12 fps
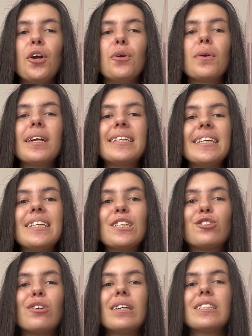you can see the
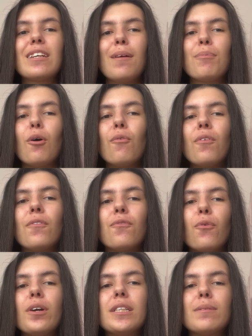transcript of a
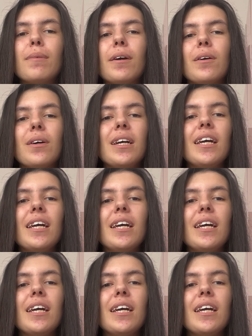voicemail.